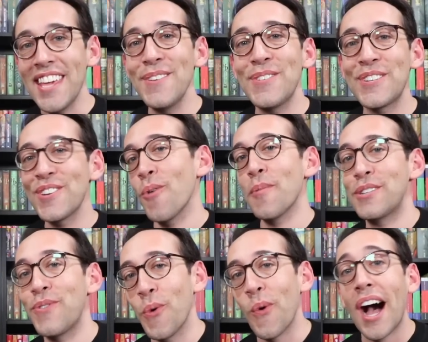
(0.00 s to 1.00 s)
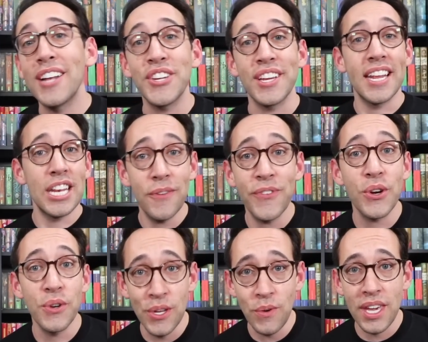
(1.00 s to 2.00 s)
you so much for watching, and if you're
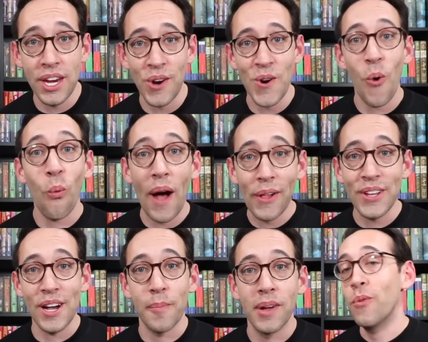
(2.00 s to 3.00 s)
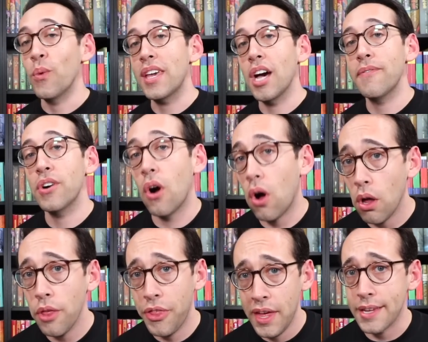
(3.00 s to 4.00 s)
new here, welcome. We cover all
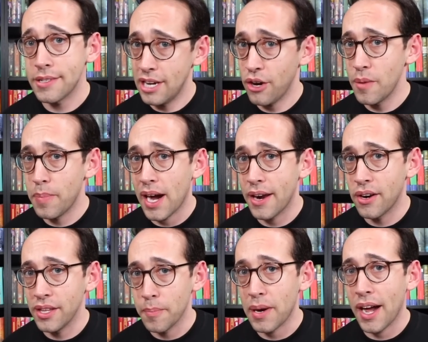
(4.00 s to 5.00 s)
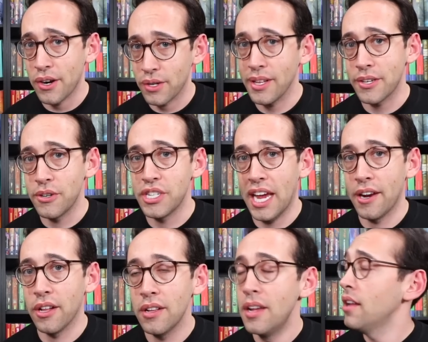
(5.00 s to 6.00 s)
things Harry Potter on the Potter Collector
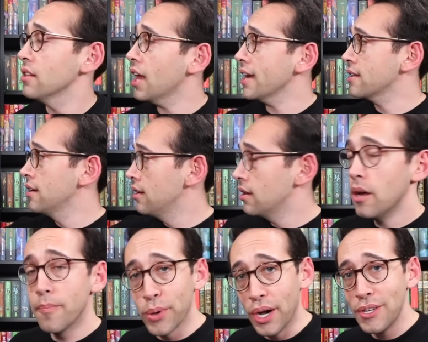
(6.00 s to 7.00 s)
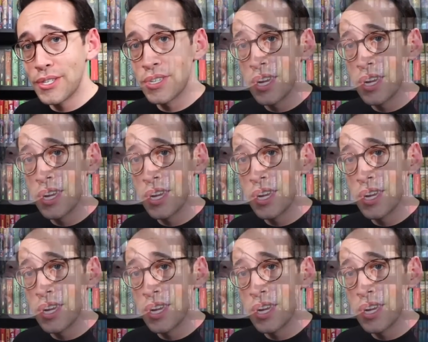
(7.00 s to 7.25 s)
channel, like books,